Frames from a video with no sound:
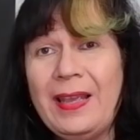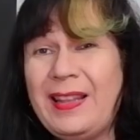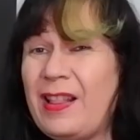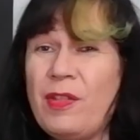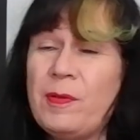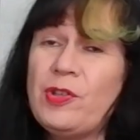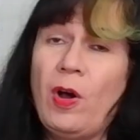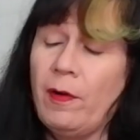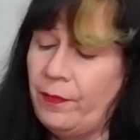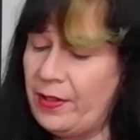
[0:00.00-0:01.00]
it doesn't switch
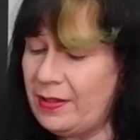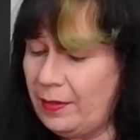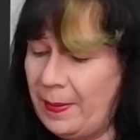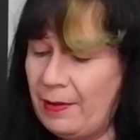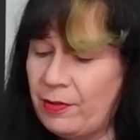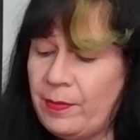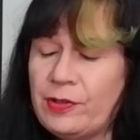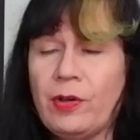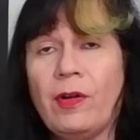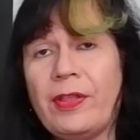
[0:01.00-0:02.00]
off. There's a little power
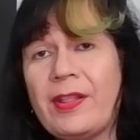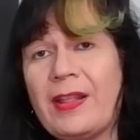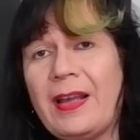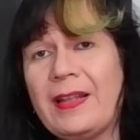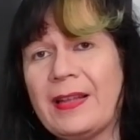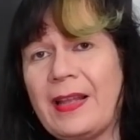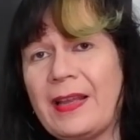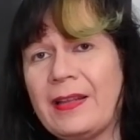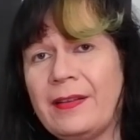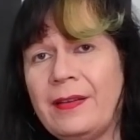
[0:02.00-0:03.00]
switch on this side, and I
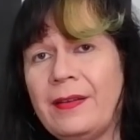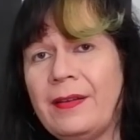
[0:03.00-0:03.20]
can